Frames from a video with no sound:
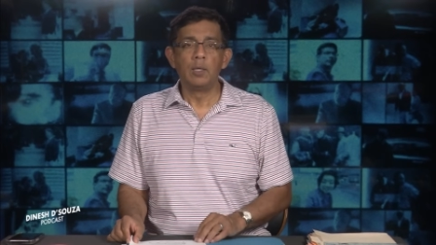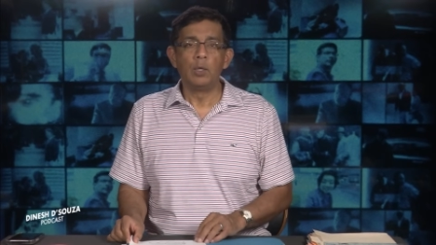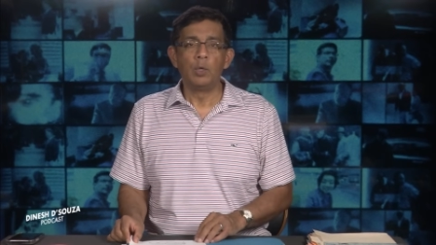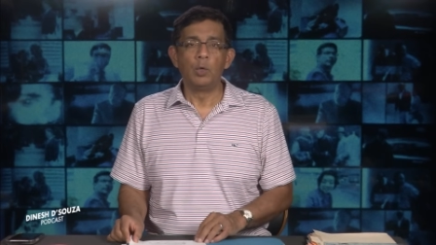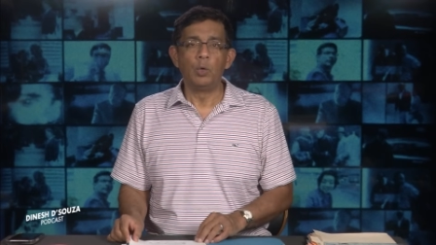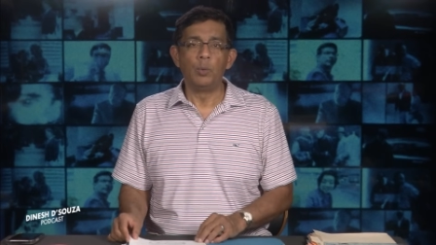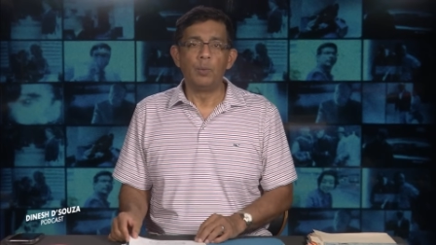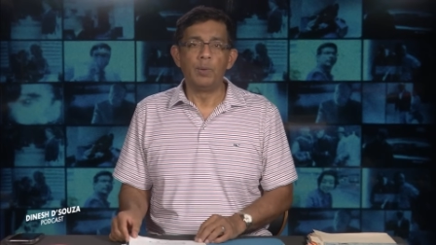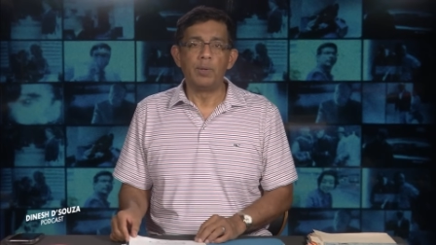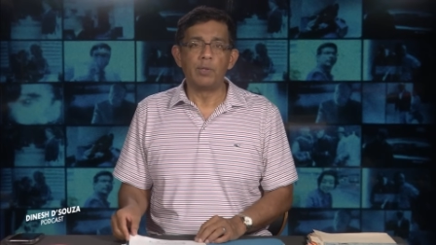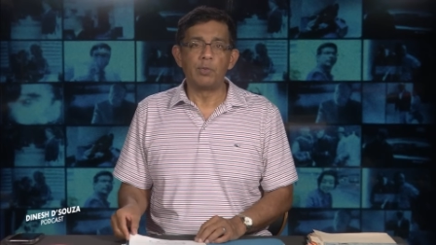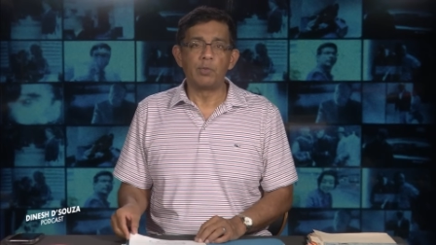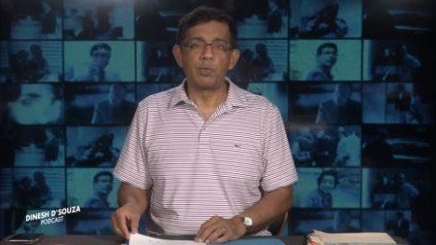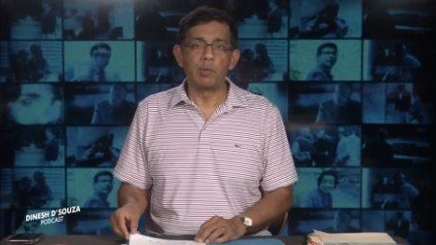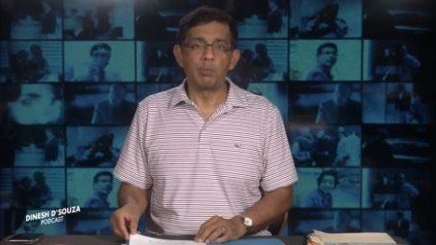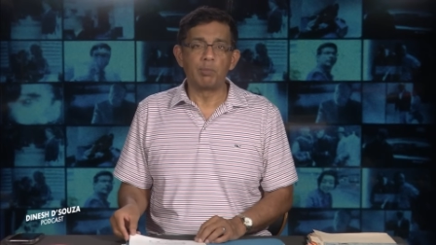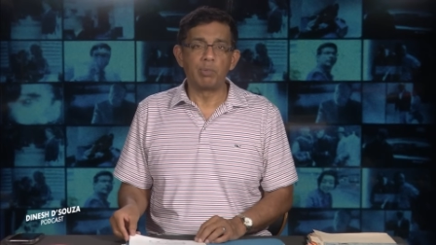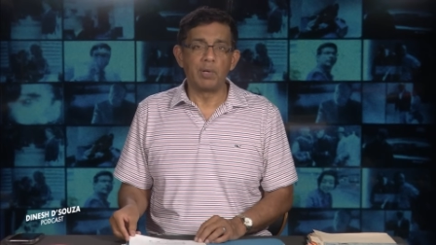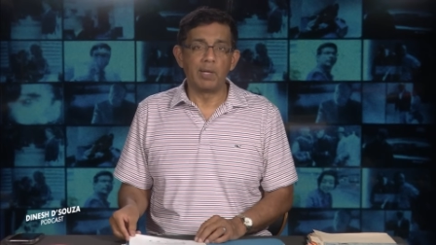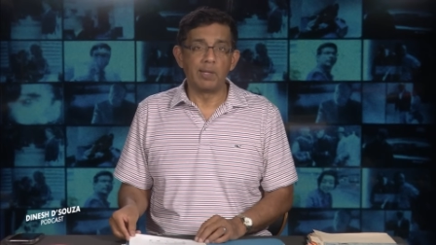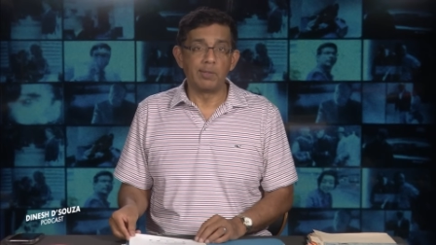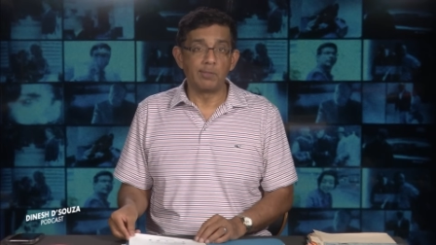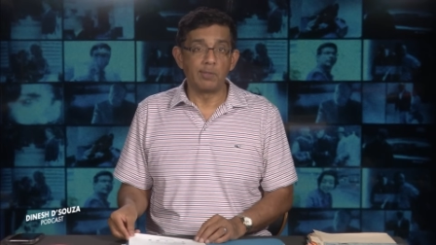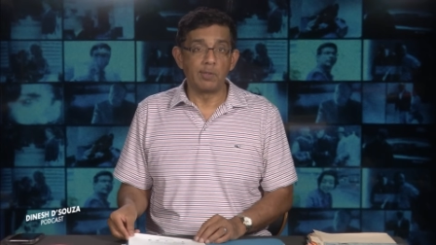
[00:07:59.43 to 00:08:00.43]
who is the
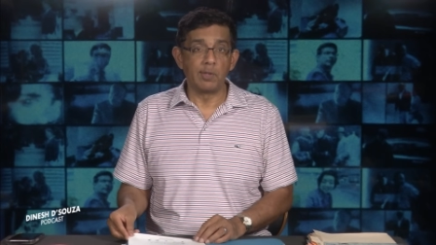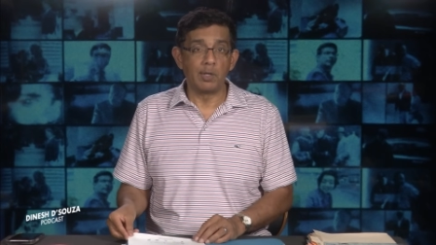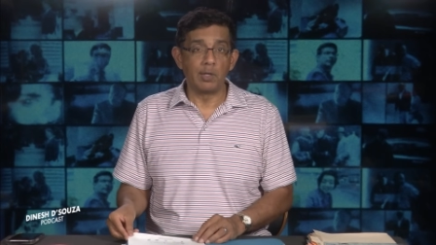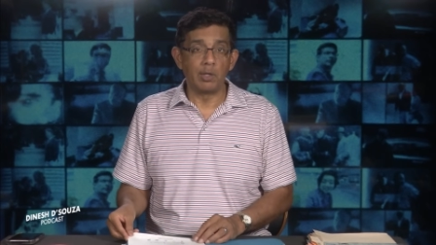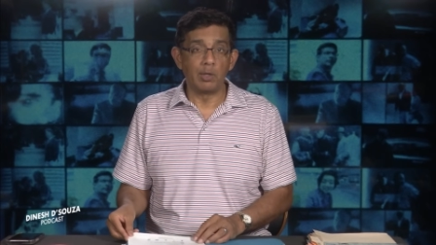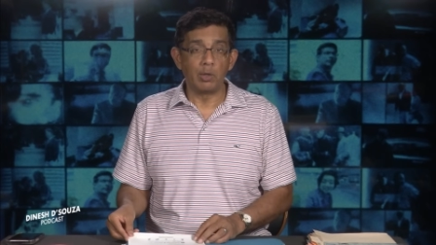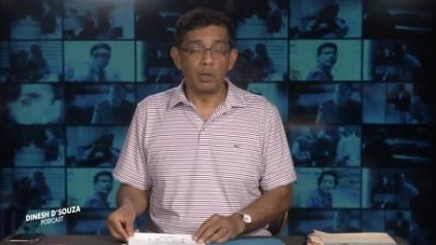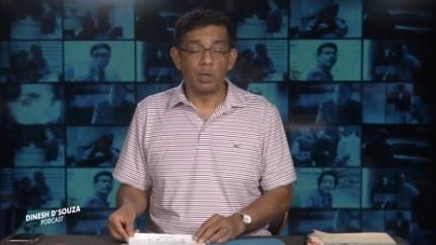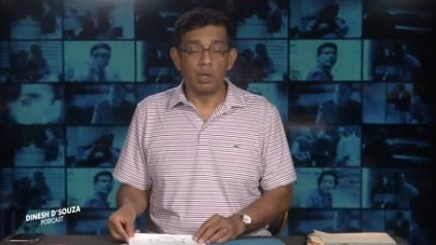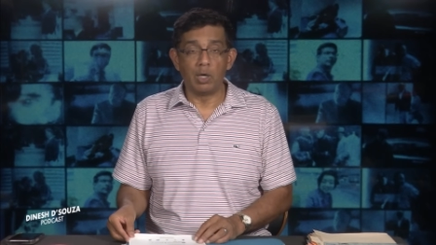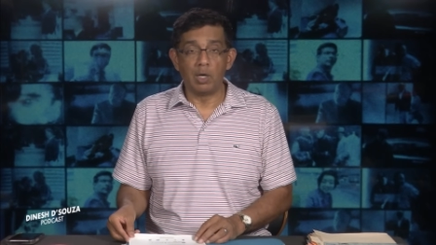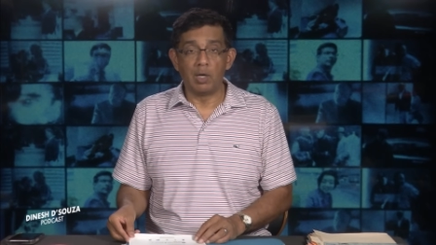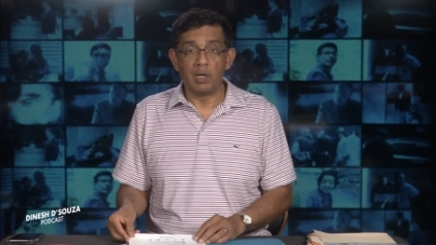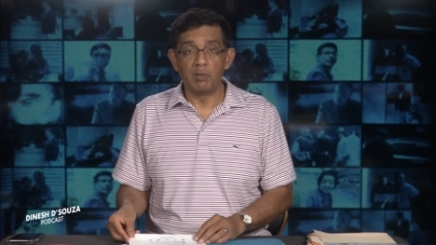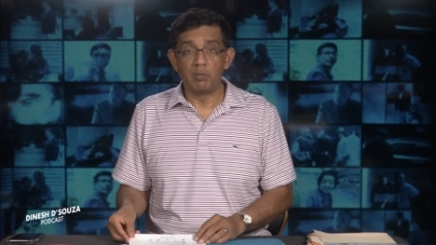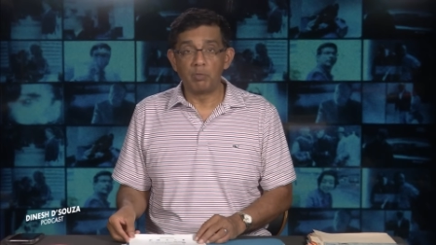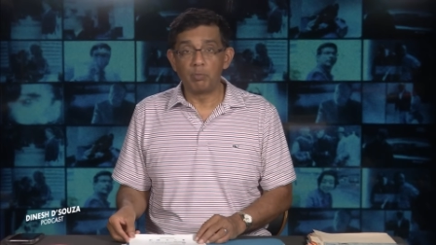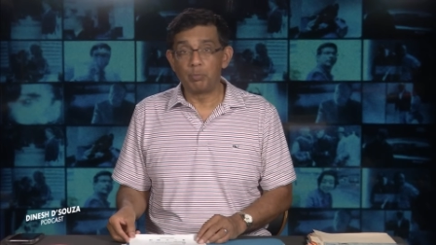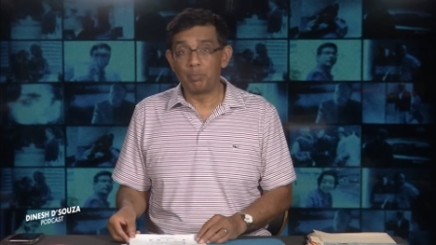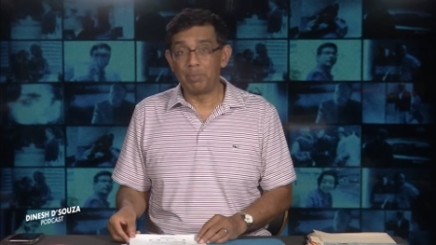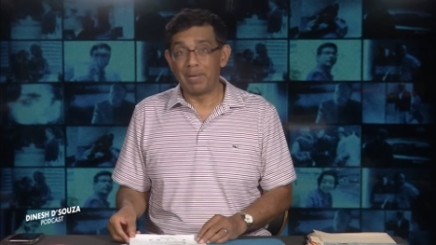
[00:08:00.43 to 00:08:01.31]
president of